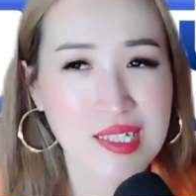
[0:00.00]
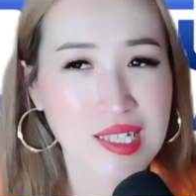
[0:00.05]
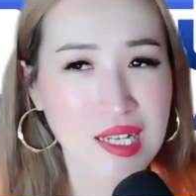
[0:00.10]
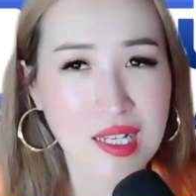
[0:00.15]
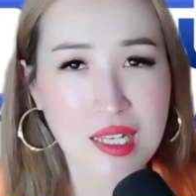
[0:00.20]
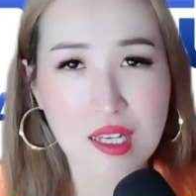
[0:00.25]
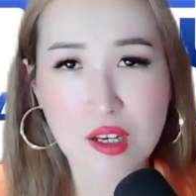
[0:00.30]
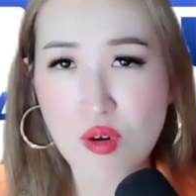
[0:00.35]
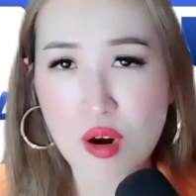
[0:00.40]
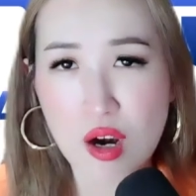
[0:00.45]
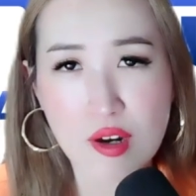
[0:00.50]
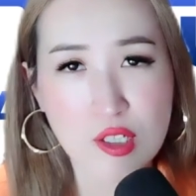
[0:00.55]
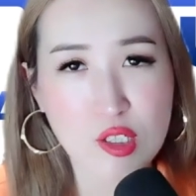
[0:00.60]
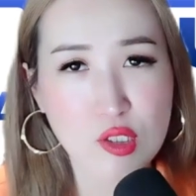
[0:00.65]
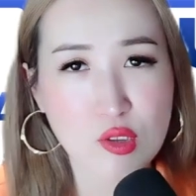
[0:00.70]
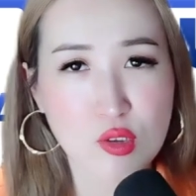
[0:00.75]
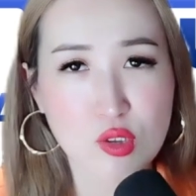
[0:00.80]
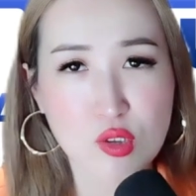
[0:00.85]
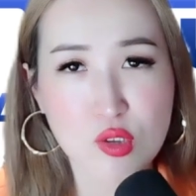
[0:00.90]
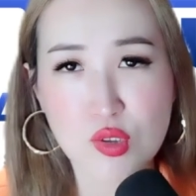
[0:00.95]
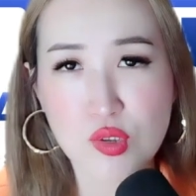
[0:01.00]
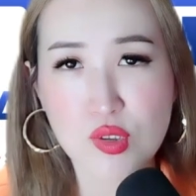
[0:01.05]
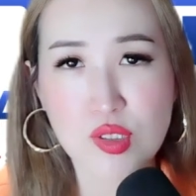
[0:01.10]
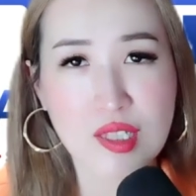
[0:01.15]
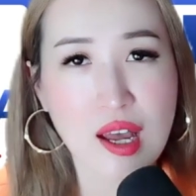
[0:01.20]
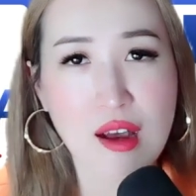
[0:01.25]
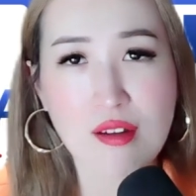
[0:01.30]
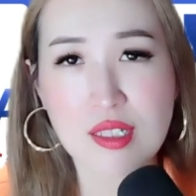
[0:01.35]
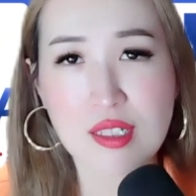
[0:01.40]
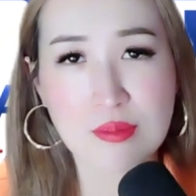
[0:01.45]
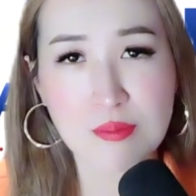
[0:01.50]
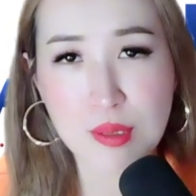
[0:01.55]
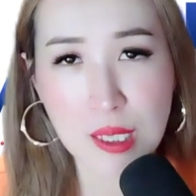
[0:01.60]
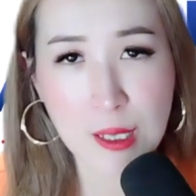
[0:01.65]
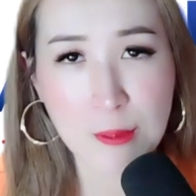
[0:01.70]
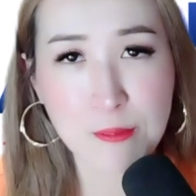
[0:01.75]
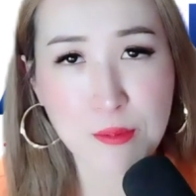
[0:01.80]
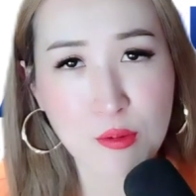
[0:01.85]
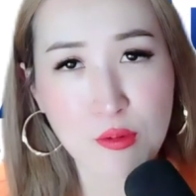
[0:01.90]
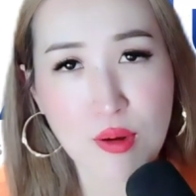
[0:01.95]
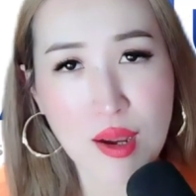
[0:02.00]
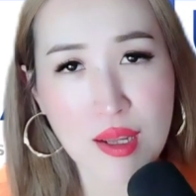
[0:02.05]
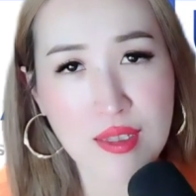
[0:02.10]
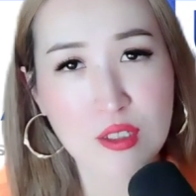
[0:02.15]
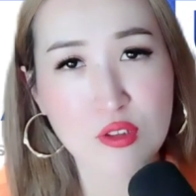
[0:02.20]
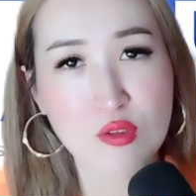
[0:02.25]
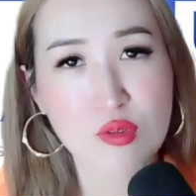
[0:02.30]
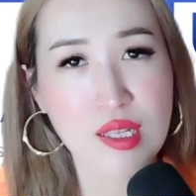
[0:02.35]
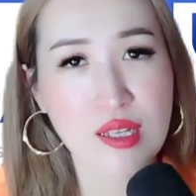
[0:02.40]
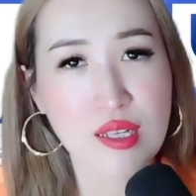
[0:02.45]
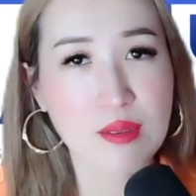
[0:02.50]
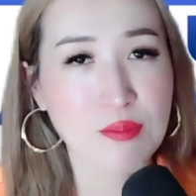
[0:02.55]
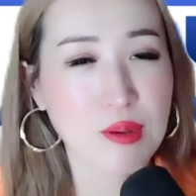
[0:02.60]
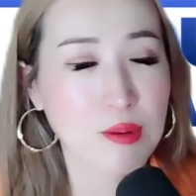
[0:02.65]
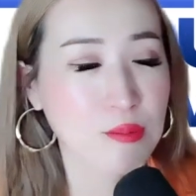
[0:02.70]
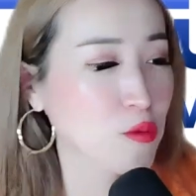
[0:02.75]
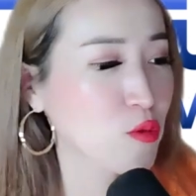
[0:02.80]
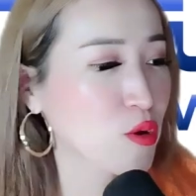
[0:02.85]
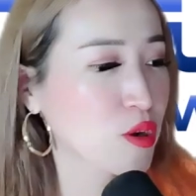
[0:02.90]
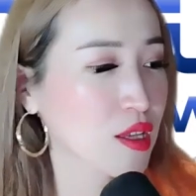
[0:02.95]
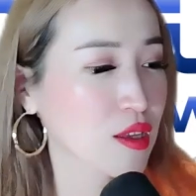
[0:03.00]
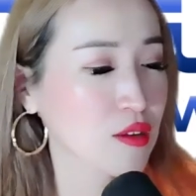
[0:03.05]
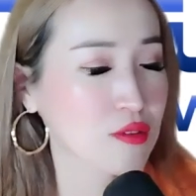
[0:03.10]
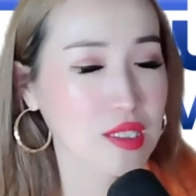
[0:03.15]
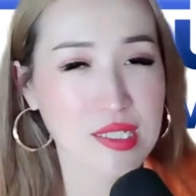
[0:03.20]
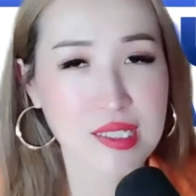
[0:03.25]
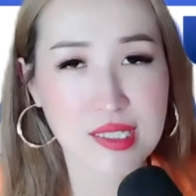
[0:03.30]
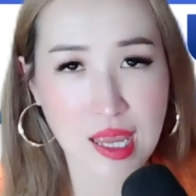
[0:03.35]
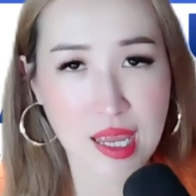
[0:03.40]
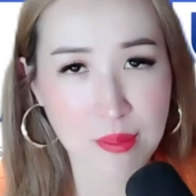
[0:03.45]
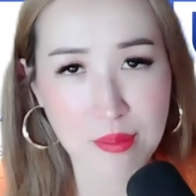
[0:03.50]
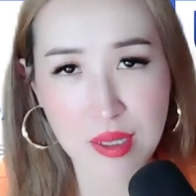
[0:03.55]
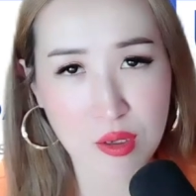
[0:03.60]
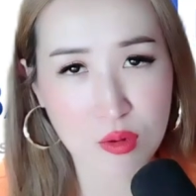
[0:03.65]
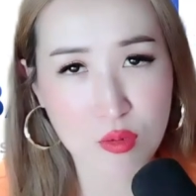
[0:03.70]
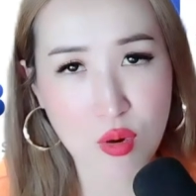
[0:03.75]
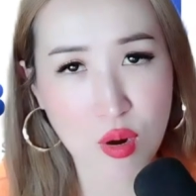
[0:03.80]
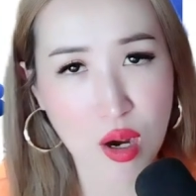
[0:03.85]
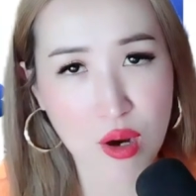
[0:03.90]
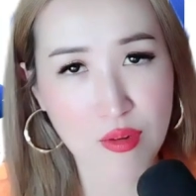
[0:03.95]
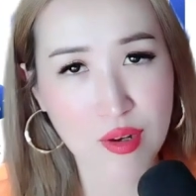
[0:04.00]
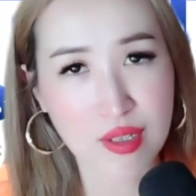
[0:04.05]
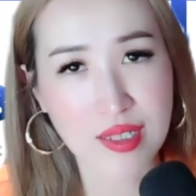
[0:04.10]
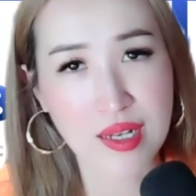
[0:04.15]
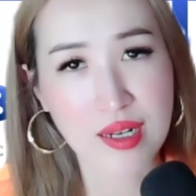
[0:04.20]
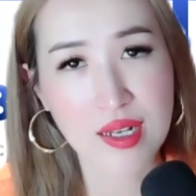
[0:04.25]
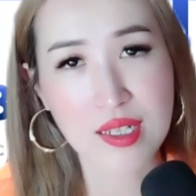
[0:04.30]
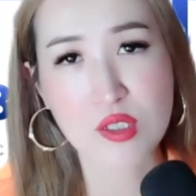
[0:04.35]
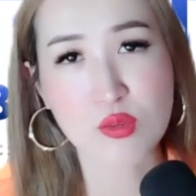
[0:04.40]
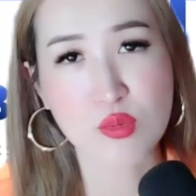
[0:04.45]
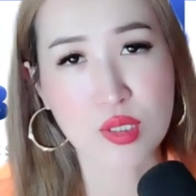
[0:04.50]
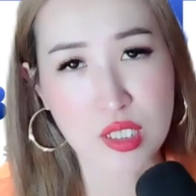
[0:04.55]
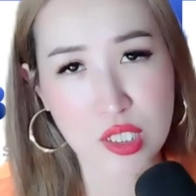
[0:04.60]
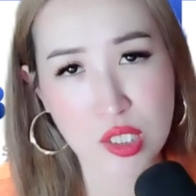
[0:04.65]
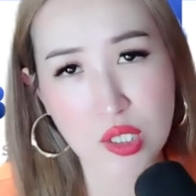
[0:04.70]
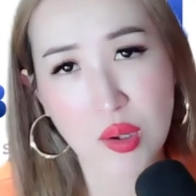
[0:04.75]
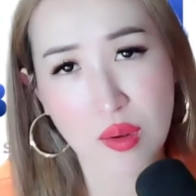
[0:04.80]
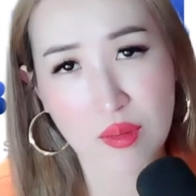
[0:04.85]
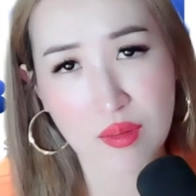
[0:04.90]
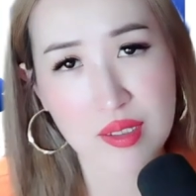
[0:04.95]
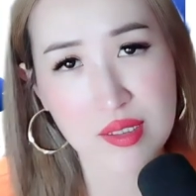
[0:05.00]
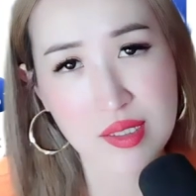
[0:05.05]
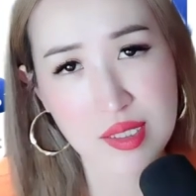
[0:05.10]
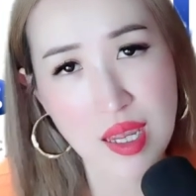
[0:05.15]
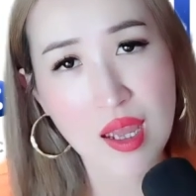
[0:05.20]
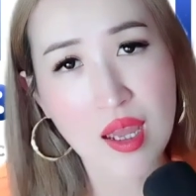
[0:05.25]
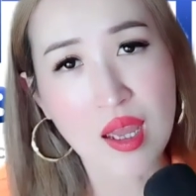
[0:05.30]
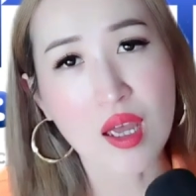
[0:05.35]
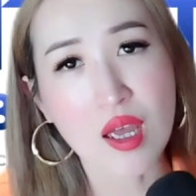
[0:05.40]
sending inquiries to 2,000 people and the 2,000 people working on the same inquiry. That is ridiculous.